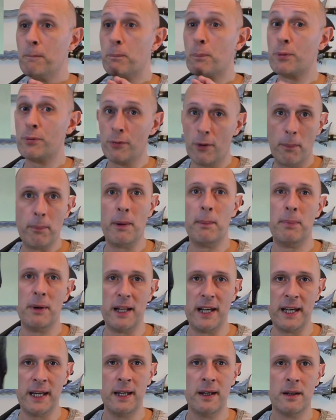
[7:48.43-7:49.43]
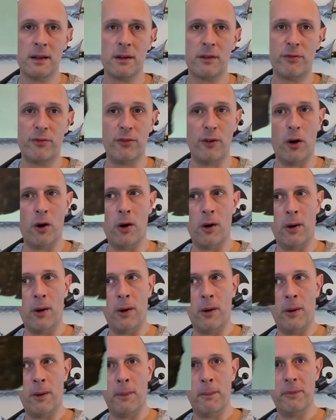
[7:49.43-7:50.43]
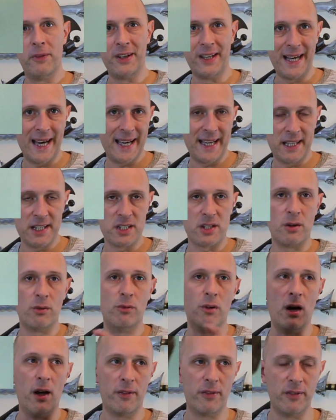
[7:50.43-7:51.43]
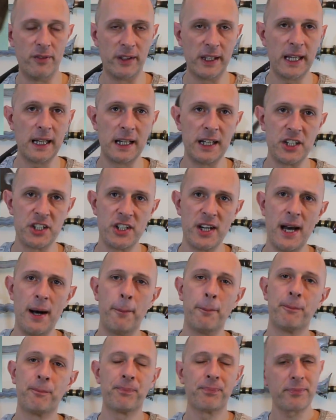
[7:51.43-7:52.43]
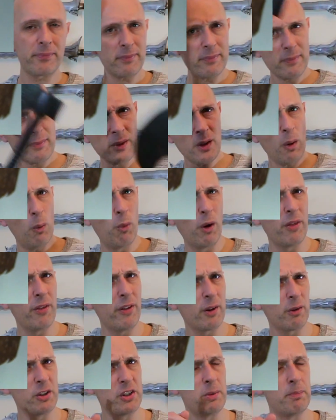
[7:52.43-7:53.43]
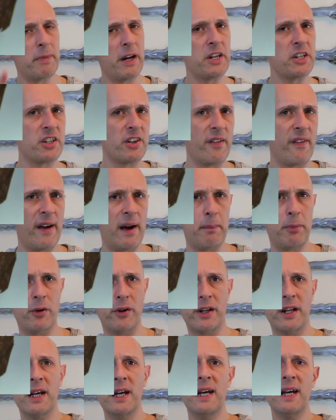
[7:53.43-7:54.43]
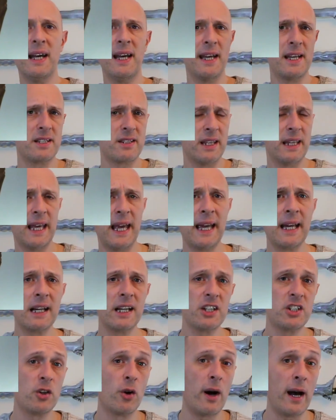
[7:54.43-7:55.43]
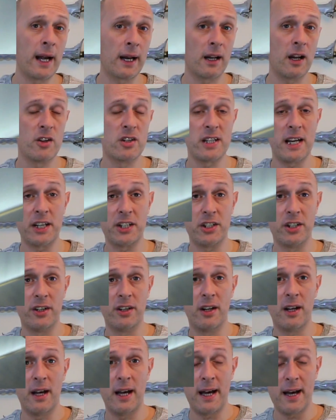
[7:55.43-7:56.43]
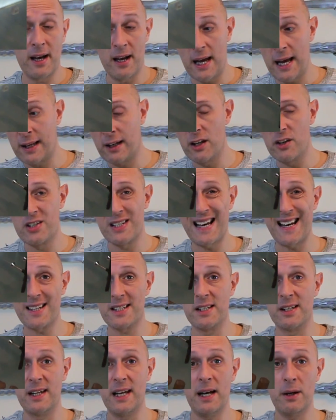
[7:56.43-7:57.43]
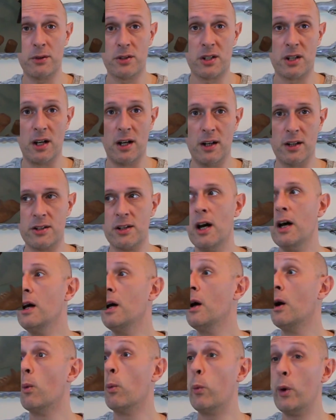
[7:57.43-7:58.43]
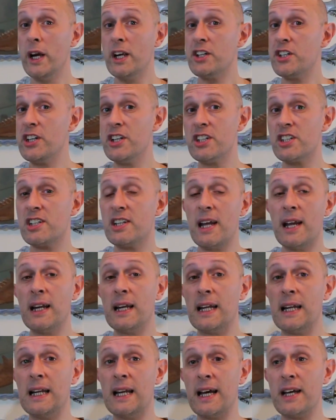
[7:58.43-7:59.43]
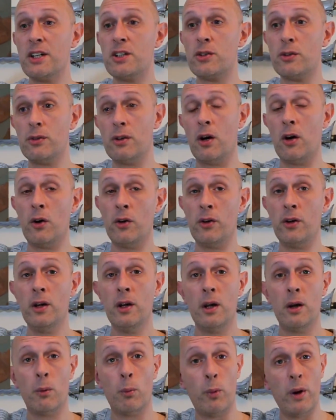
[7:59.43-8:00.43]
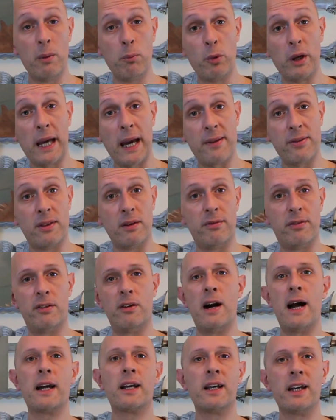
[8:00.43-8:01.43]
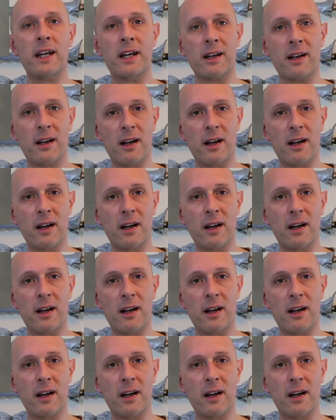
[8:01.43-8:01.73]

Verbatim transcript: probably from the Danes rather than the English. Now, one thing we should mention at that point is the English or Anglo-Saxon uh, uh Anglo-Saxon housecarls, which incidentally later on when we get the Varangian